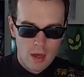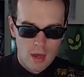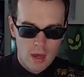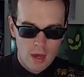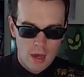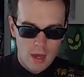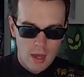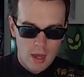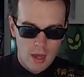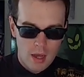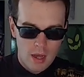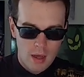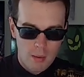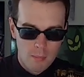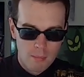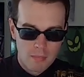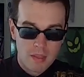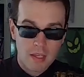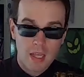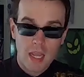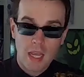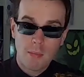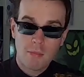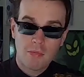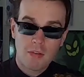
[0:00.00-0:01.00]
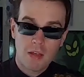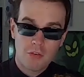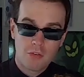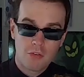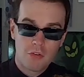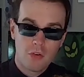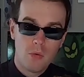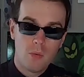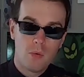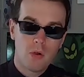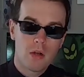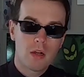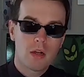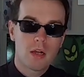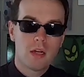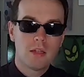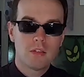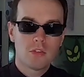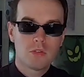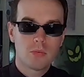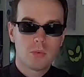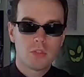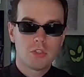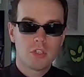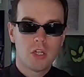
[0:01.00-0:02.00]
the games that do work on the
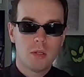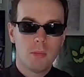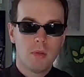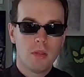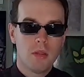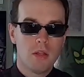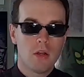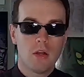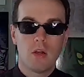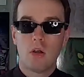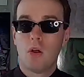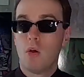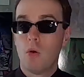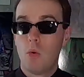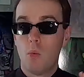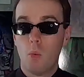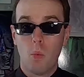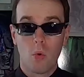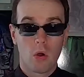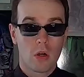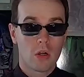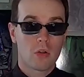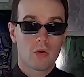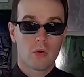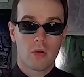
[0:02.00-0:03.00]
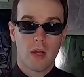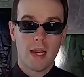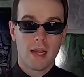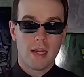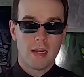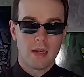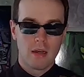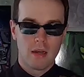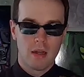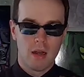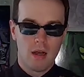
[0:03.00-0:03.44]
Switch emulator work great.